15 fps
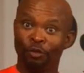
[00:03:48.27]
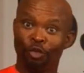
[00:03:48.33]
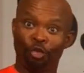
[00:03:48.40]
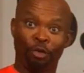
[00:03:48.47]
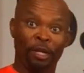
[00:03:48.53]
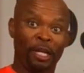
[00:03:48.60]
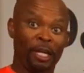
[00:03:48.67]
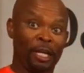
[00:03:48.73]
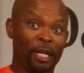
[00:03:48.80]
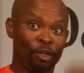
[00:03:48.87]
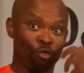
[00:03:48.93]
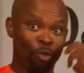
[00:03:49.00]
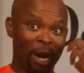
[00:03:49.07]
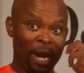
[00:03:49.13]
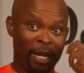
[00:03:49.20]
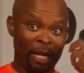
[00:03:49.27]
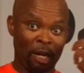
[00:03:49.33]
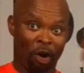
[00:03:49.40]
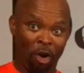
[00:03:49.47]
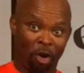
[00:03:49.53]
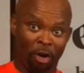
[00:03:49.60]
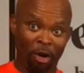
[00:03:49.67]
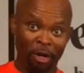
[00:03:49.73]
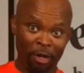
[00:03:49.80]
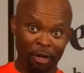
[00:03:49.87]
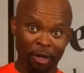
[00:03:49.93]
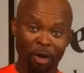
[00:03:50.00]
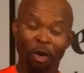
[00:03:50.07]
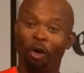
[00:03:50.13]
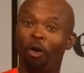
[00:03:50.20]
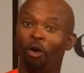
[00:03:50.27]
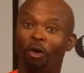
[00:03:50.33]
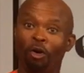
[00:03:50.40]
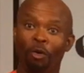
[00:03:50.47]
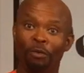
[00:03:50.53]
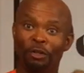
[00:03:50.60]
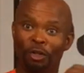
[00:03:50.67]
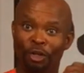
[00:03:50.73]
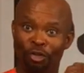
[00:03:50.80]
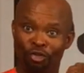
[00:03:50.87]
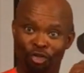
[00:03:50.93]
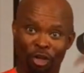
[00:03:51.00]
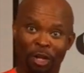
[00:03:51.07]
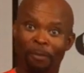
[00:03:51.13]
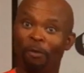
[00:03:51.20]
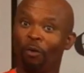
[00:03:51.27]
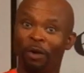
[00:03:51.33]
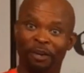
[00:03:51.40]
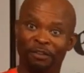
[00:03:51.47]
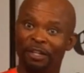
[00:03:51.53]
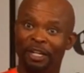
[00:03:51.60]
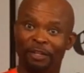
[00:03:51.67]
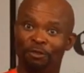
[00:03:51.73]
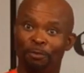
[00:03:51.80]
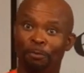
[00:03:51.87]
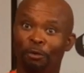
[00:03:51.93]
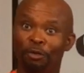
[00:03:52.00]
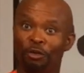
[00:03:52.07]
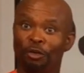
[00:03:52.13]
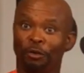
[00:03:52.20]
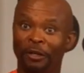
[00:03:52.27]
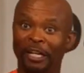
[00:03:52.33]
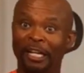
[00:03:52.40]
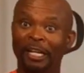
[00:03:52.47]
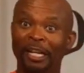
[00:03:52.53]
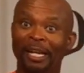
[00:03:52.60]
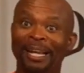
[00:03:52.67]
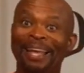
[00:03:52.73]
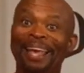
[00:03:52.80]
Training is riding hard or going to the gym or whatever it is, sport you're in.